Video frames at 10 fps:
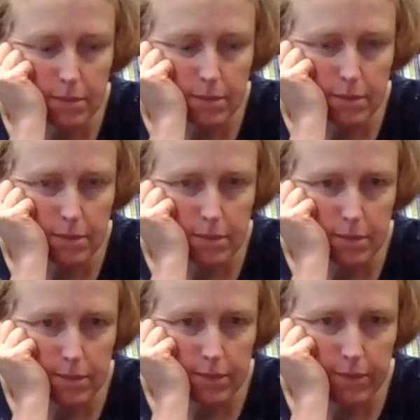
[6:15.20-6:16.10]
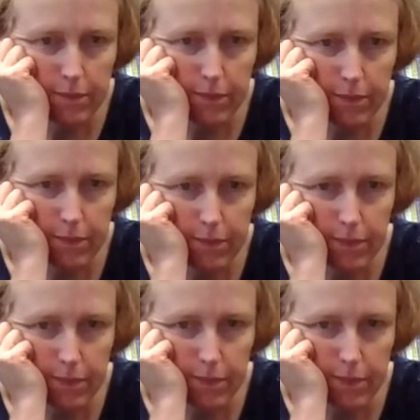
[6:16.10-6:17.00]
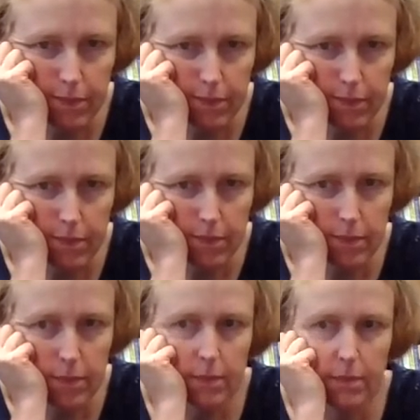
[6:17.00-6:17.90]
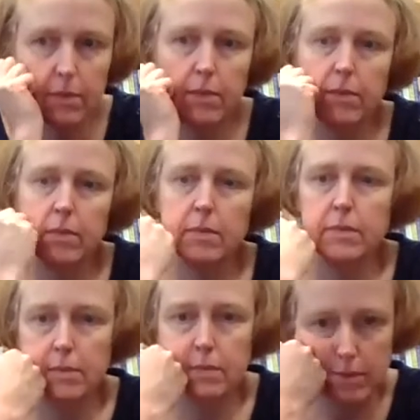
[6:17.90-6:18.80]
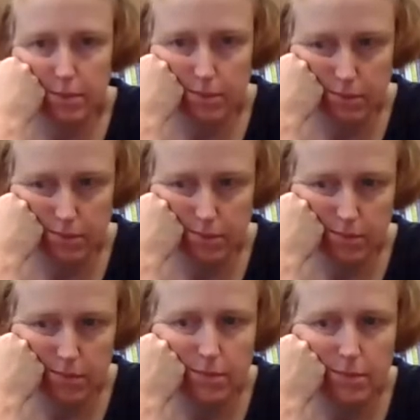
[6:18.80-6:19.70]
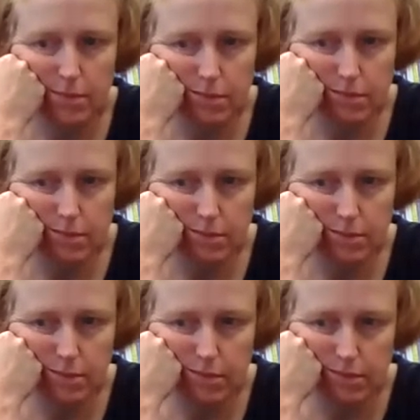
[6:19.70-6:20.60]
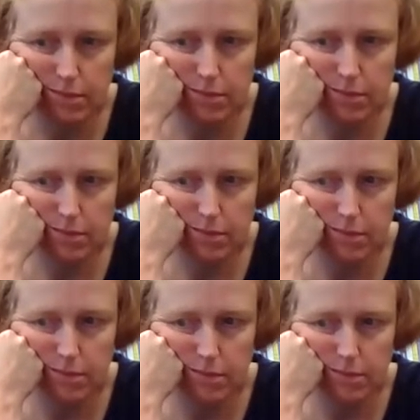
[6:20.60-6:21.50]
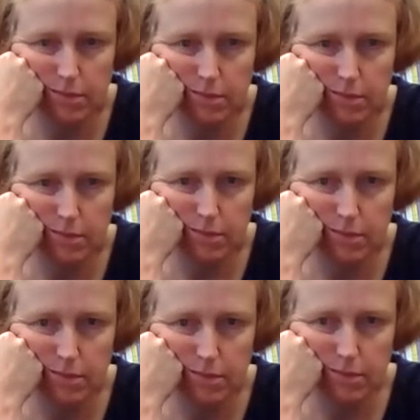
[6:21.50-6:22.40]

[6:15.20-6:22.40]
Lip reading: This person isn't speaking.